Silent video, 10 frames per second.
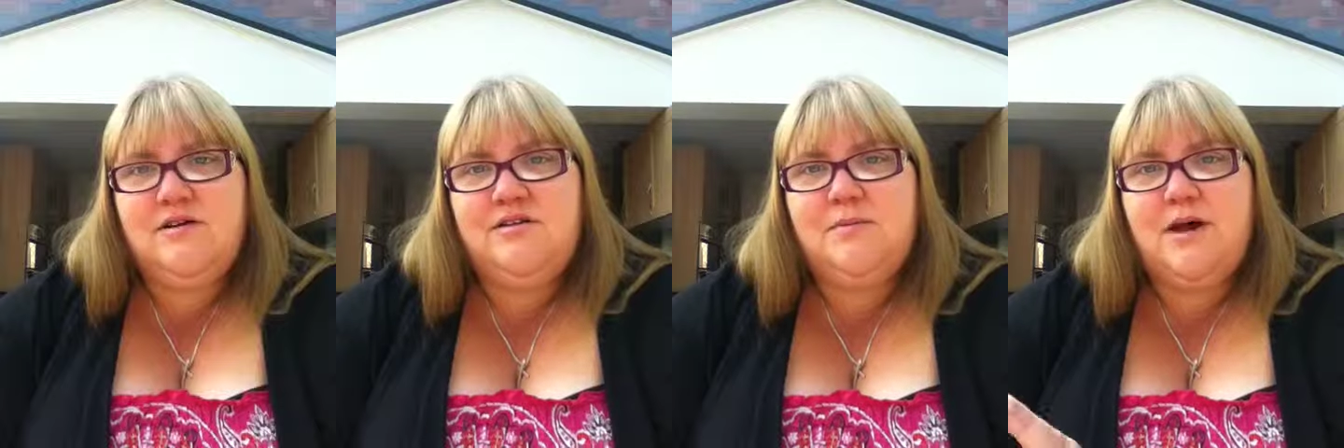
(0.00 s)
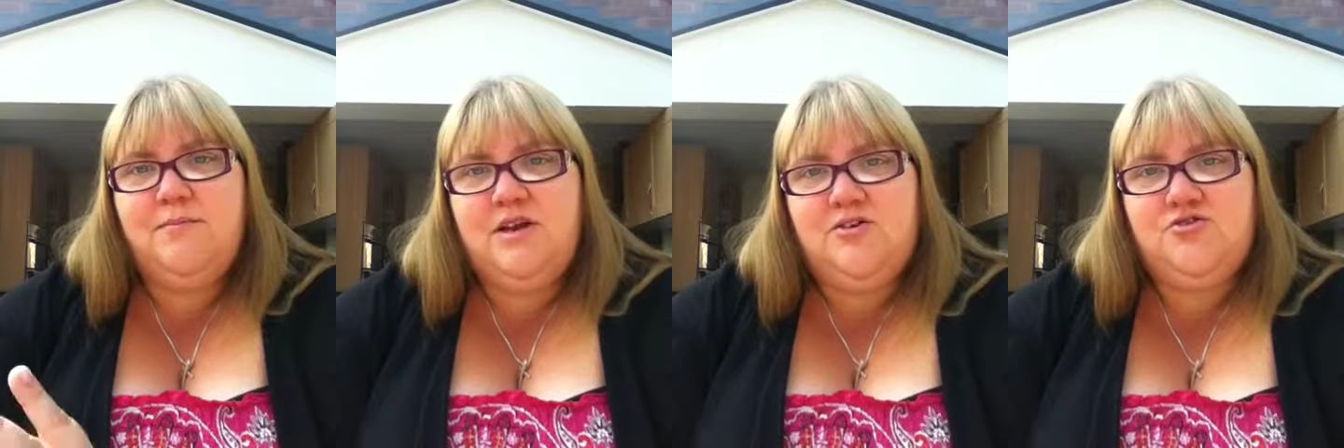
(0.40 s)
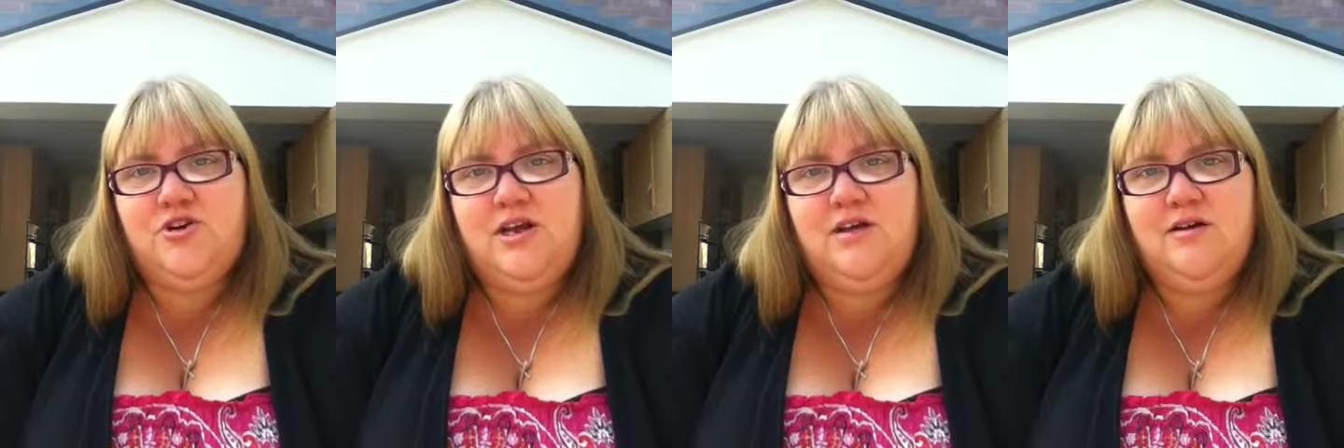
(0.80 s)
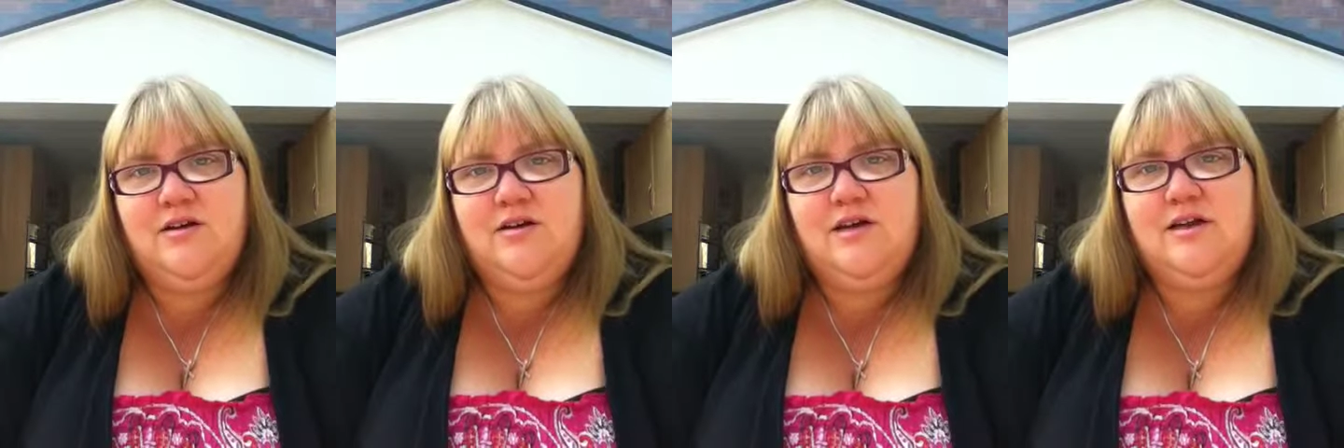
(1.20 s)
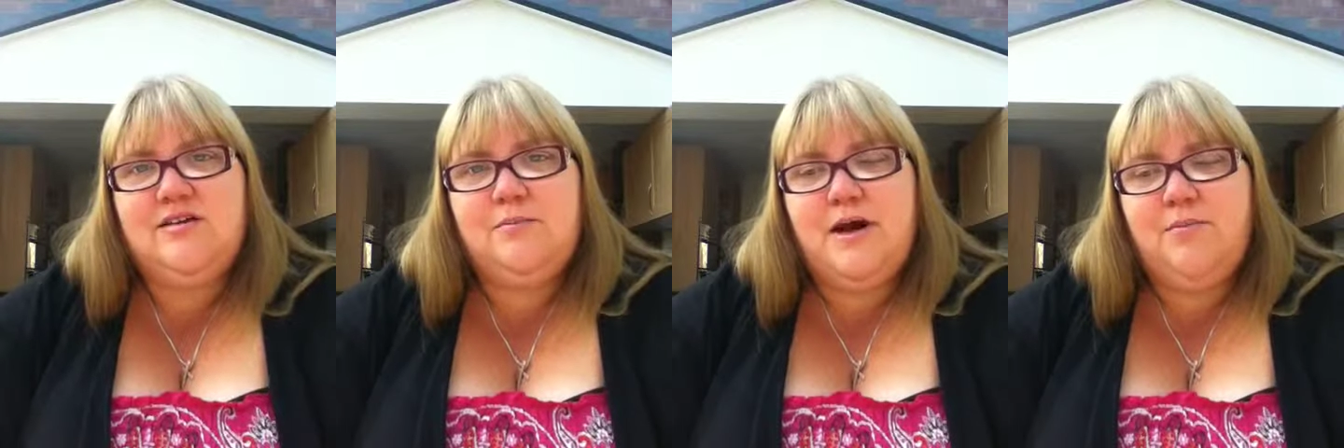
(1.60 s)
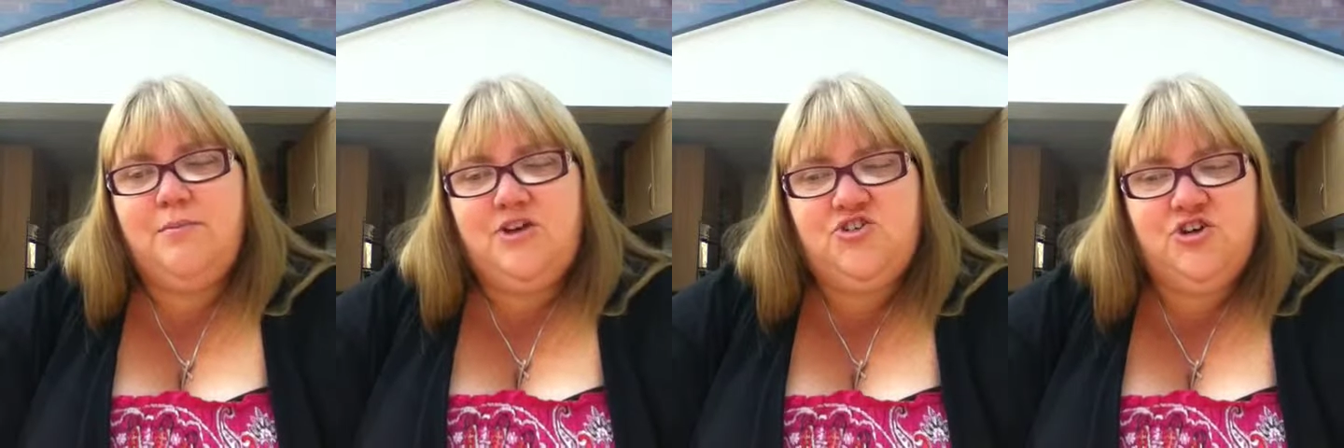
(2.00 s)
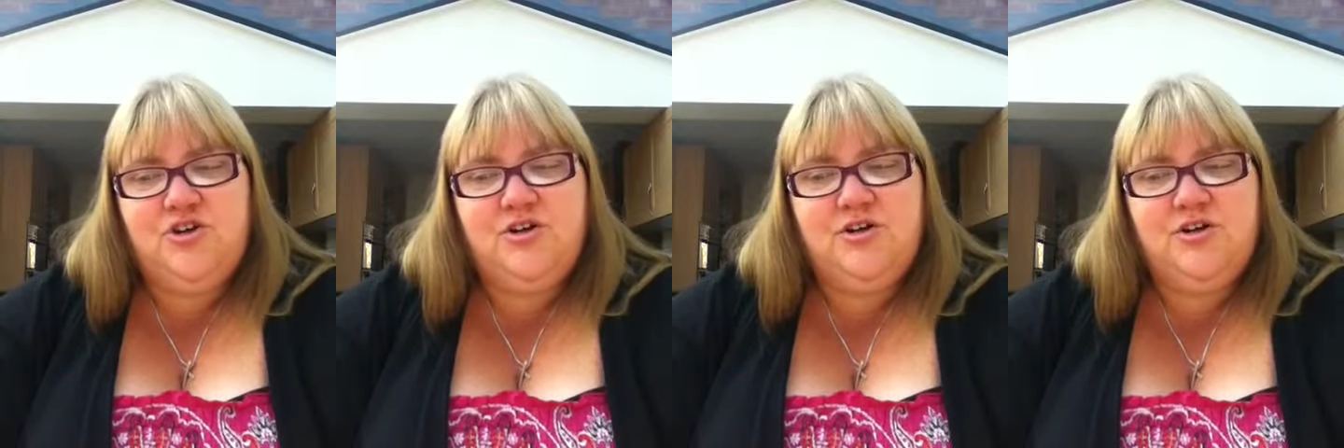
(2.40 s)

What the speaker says: It's about ministry. It's about mission.